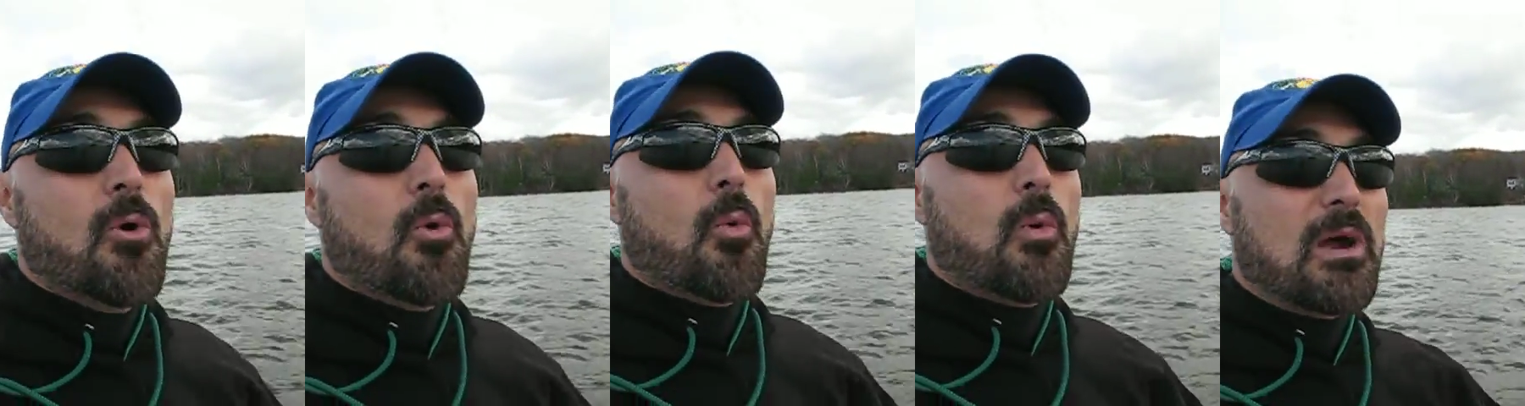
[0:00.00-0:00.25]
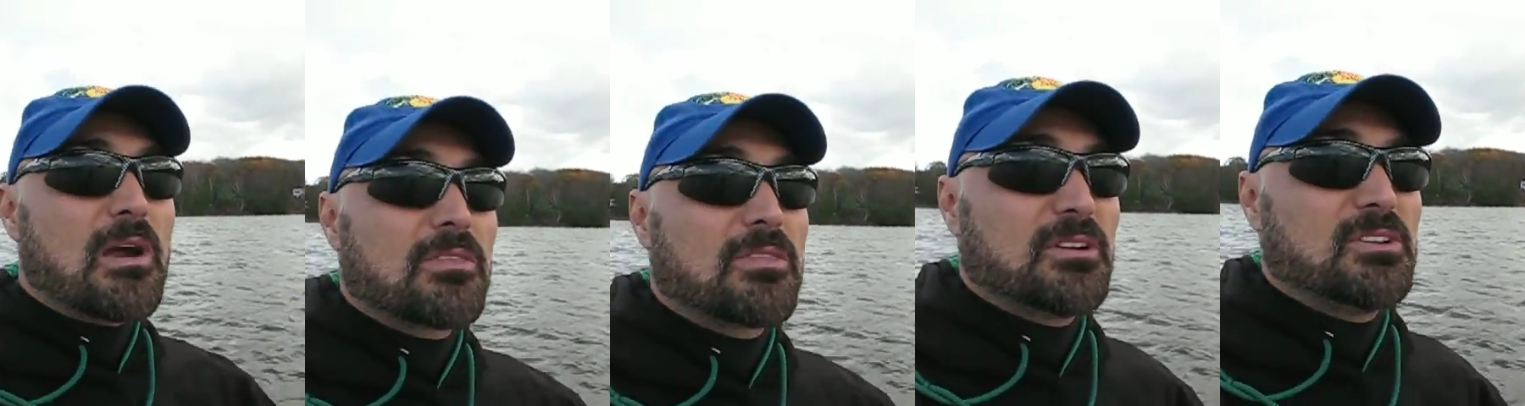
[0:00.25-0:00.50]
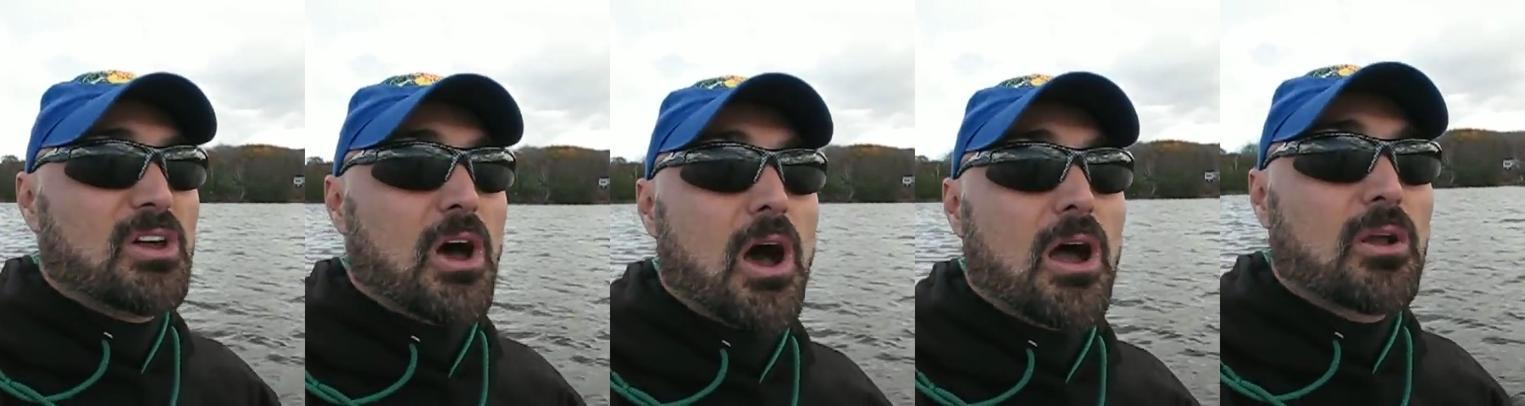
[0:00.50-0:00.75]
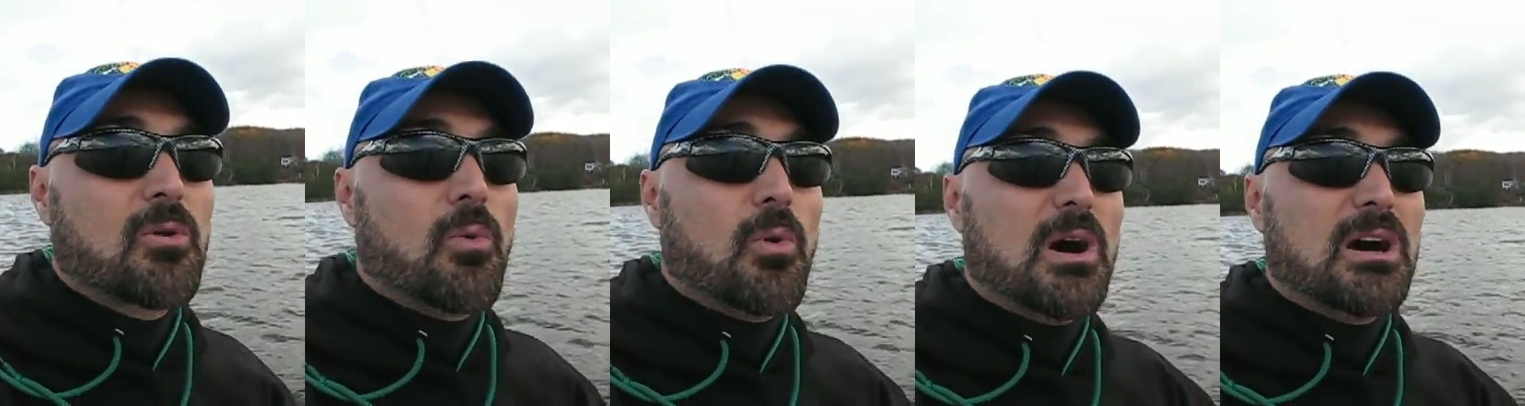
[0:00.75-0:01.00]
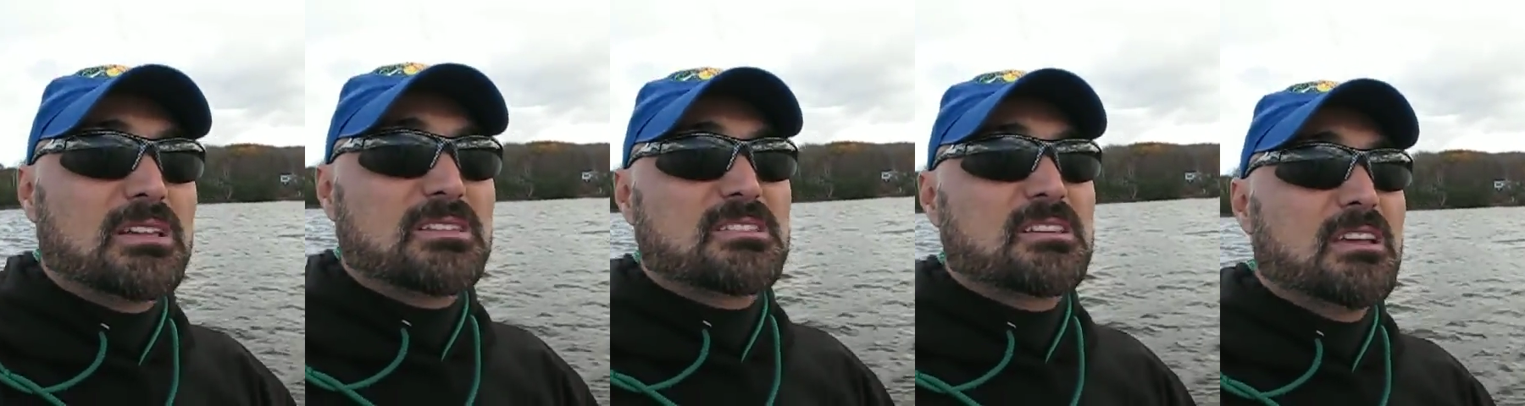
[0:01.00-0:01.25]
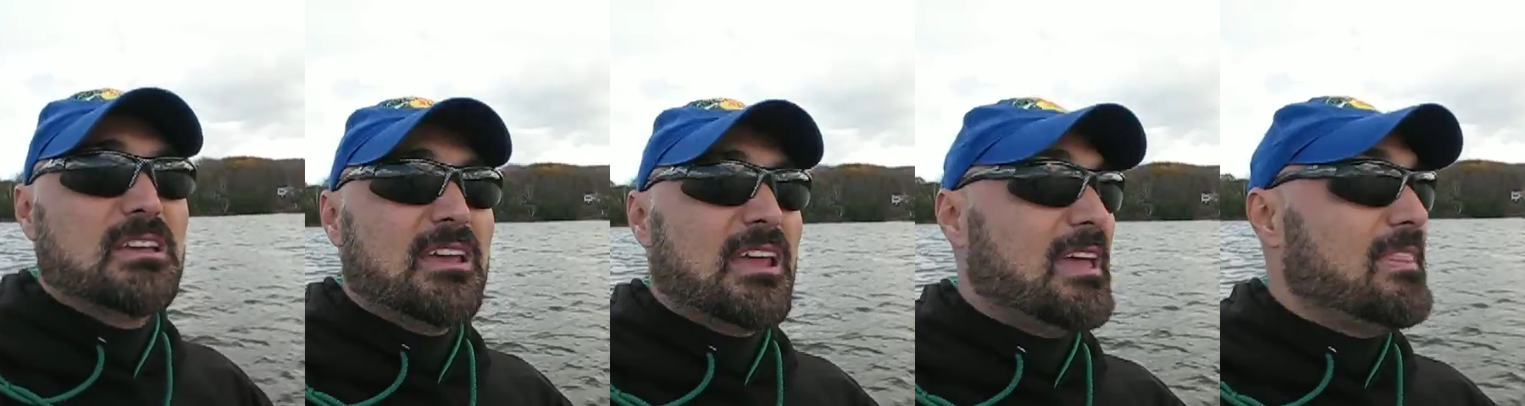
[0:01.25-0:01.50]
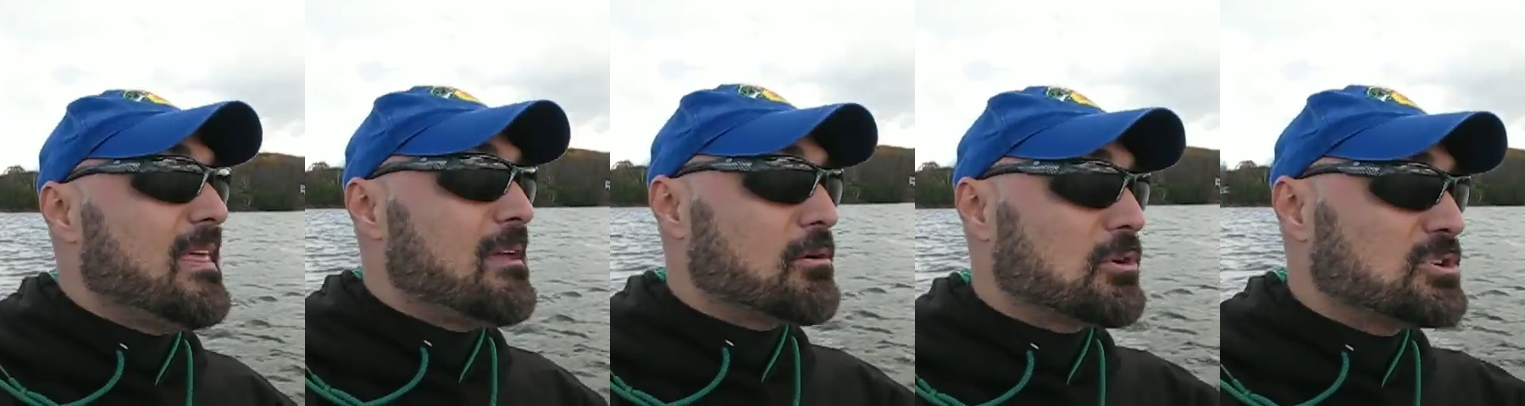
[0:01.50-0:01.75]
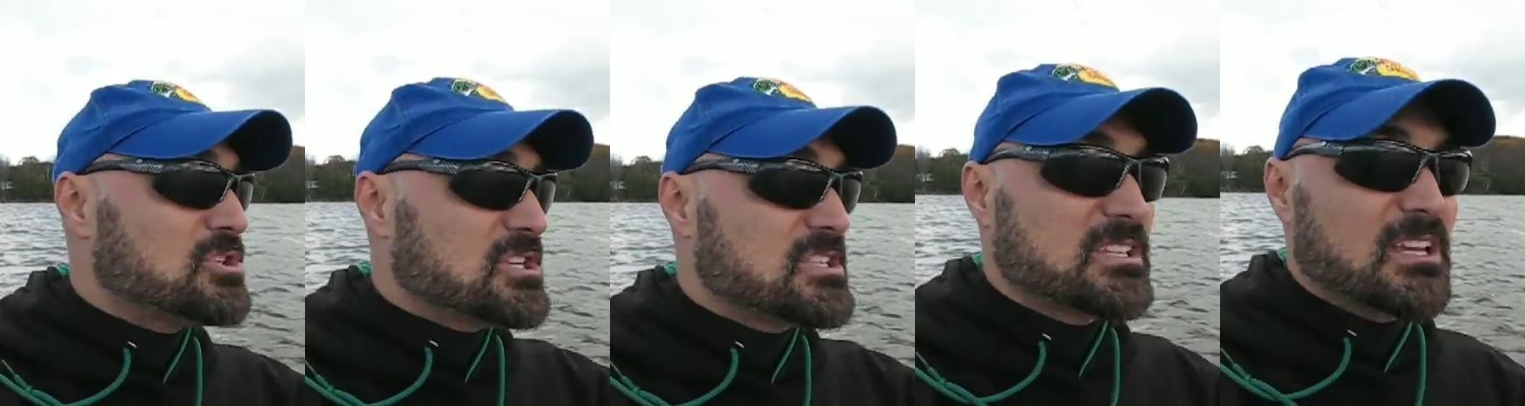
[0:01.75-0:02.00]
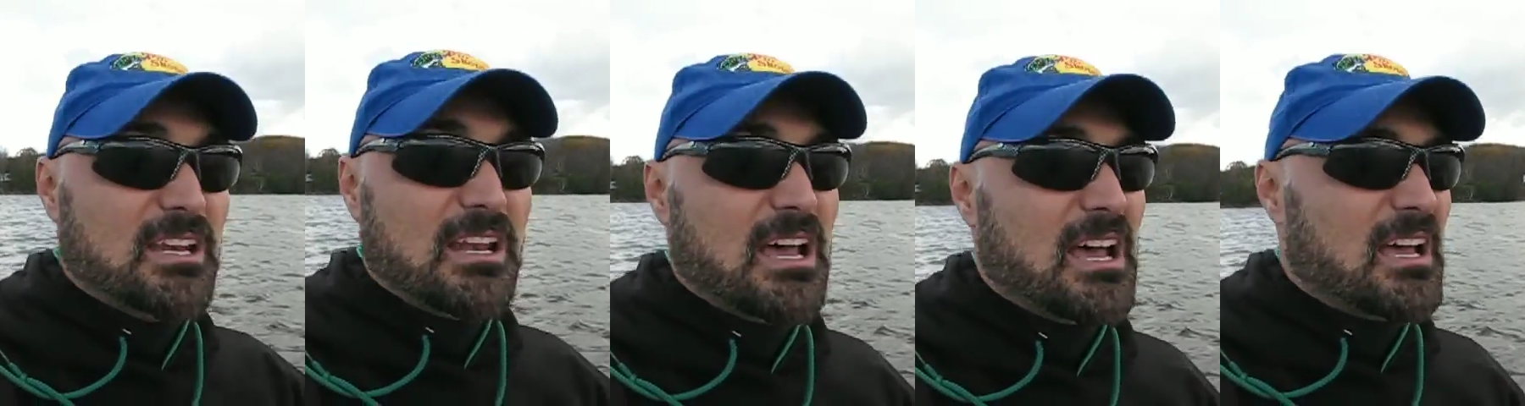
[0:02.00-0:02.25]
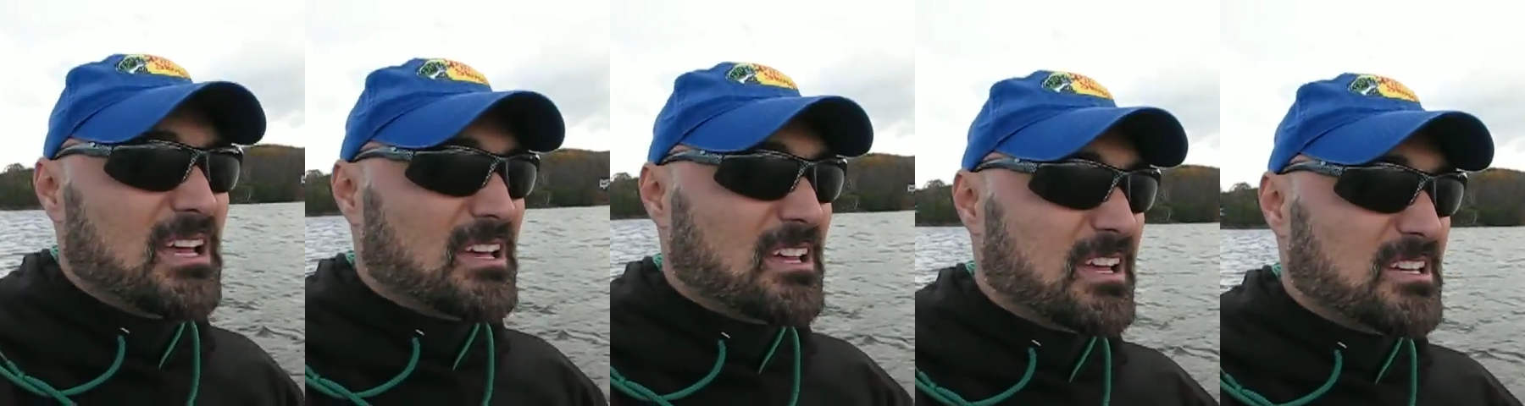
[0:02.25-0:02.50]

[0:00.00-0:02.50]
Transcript: where the dock was. And they were just in a